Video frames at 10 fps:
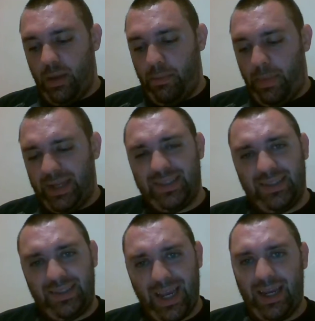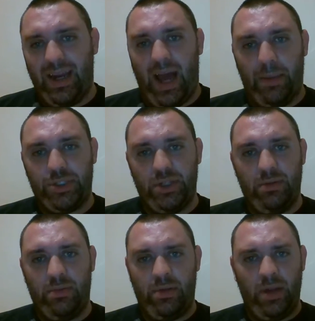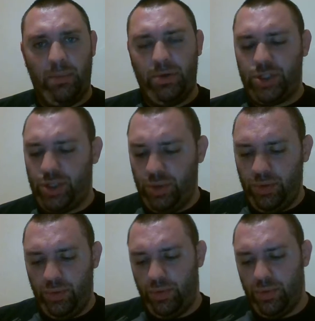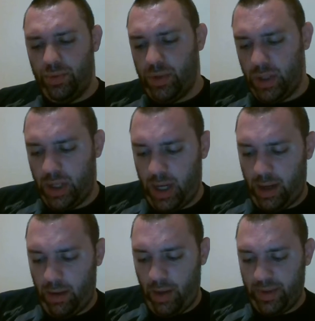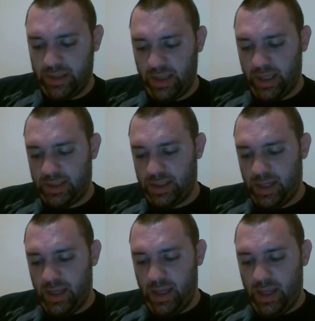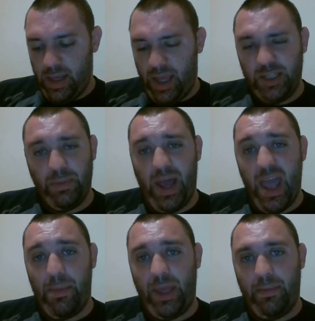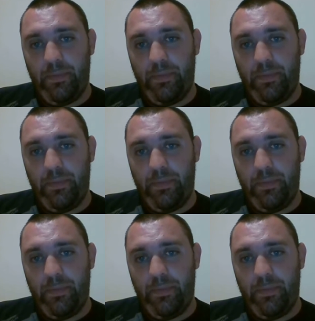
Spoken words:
My second option, the number 2 on this list, is Miami.